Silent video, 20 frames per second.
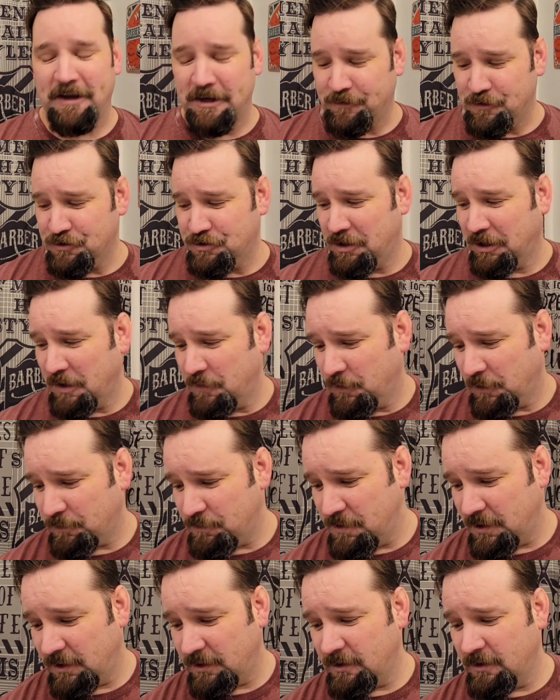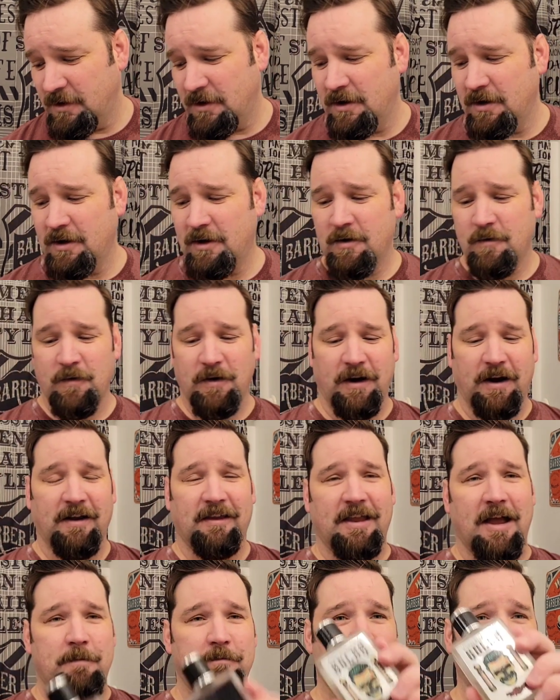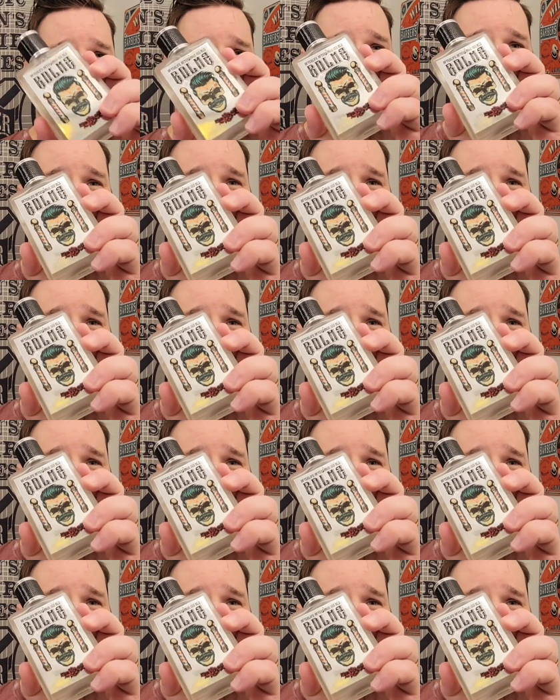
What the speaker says: Thanks for sticking with me. We're gonna get that post